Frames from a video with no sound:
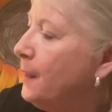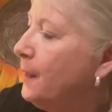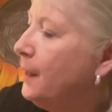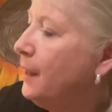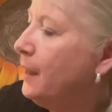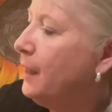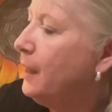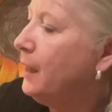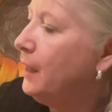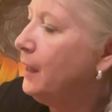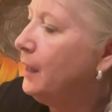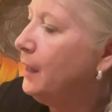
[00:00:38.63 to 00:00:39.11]

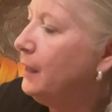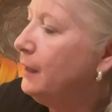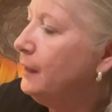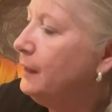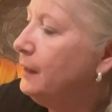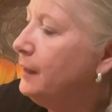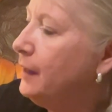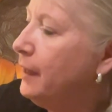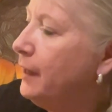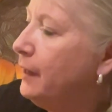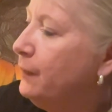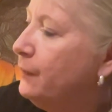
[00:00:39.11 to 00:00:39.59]
and
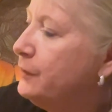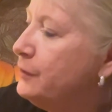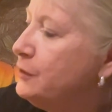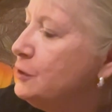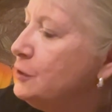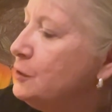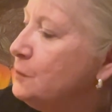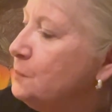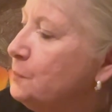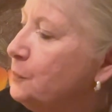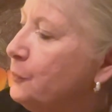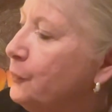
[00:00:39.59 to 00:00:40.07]
now it's
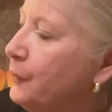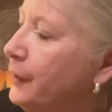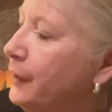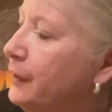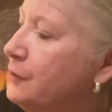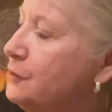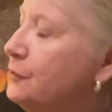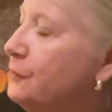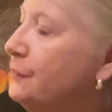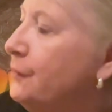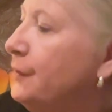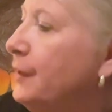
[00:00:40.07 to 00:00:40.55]

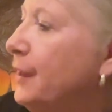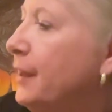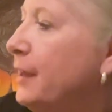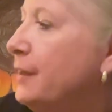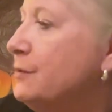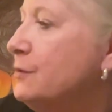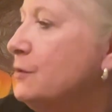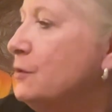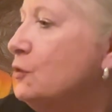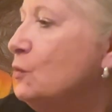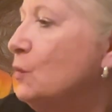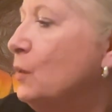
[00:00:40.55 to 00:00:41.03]
spring
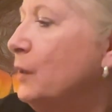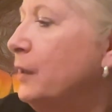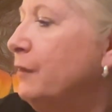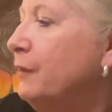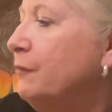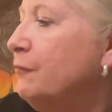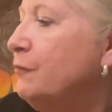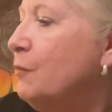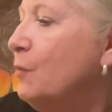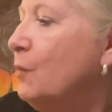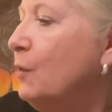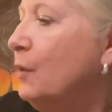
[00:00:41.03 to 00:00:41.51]

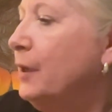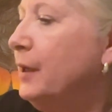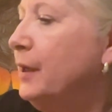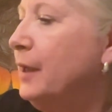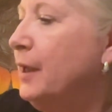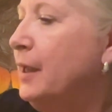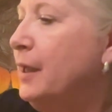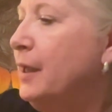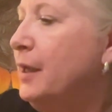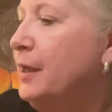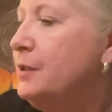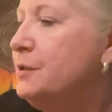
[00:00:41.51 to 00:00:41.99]
2024.
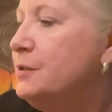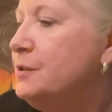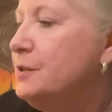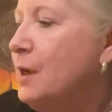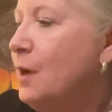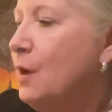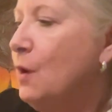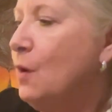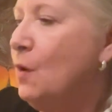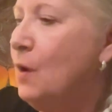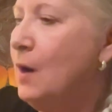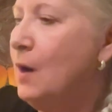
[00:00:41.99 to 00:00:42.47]

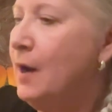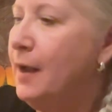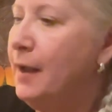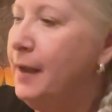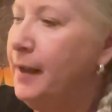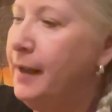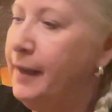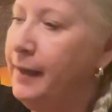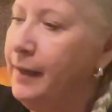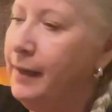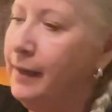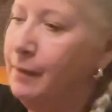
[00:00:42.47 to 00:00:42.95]
So
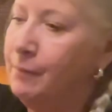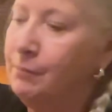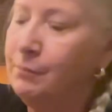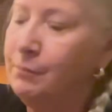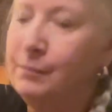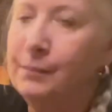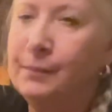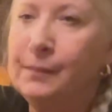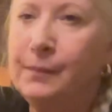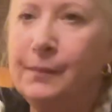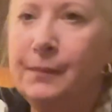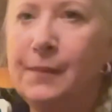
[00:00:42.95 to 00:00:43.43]
I
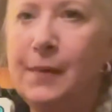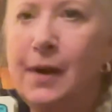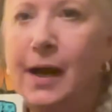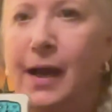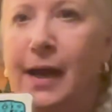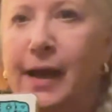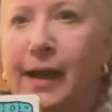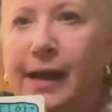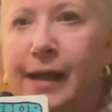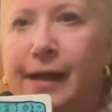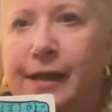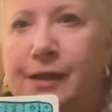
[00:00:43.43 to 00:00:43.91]

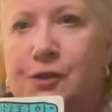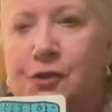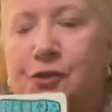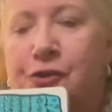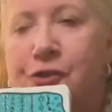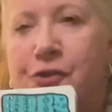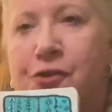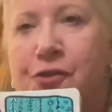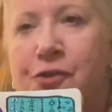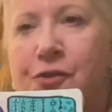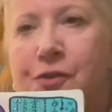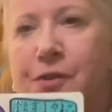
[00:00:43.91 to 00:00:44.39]
had
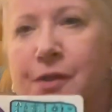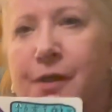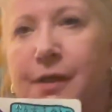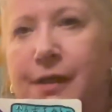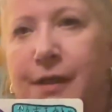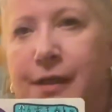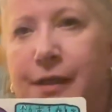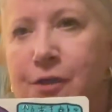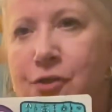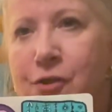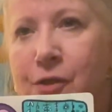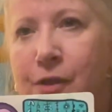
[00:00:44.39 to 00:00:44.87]

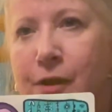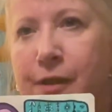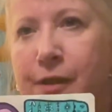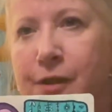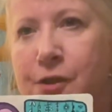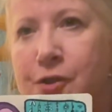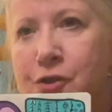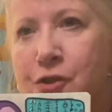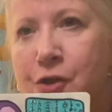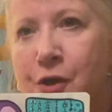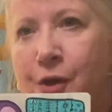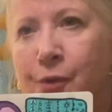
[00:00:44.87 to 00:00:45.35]
initially
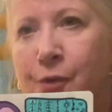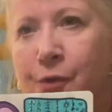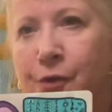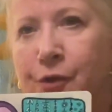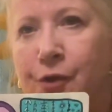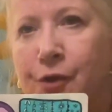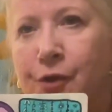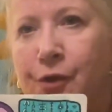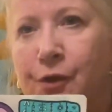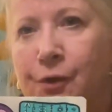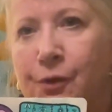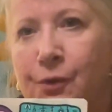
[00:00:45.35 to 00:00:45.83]
shown
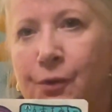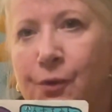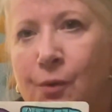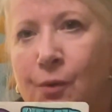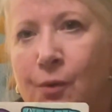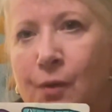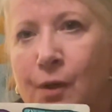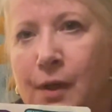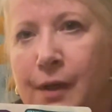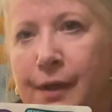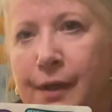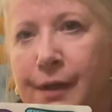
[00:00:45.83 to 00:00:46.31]

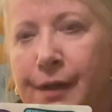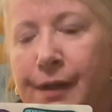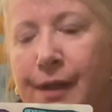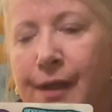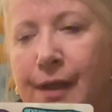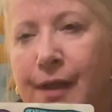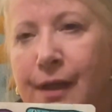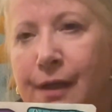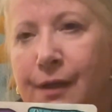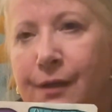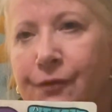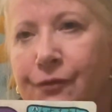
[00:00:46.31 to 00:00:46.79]
you
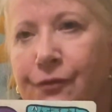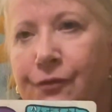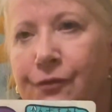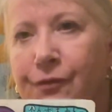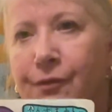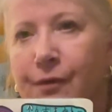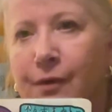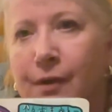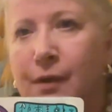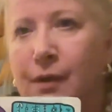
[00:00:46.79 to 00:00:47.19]
these